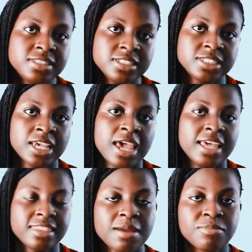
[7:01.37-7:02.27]
this
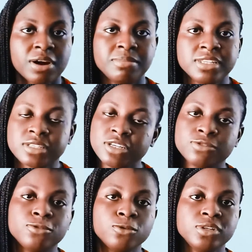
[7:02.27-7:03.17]
temperament in
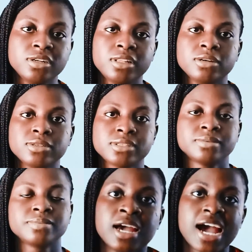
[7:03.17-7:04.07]
full details.
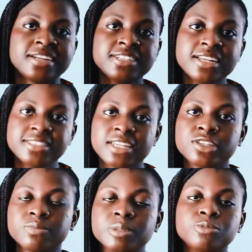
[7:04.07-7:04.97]
Another set
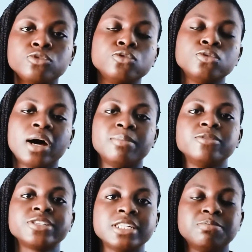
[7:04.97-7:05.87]
of people who are
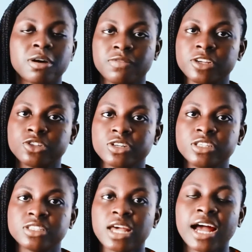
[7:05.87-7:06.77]
mostly
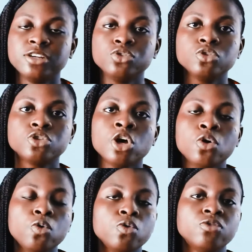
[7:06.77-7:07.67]
perfectionists are those
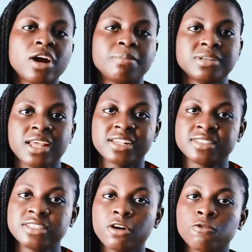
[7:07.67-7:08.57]
who wrap their
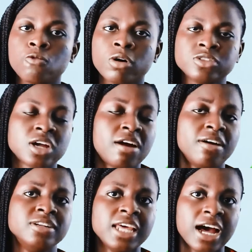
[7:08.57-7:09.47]
self-worth
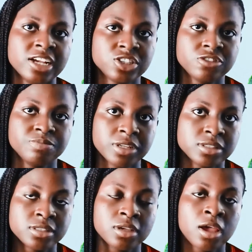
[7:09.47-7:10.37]
around their
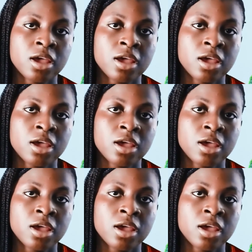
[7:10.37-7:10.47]
achievements.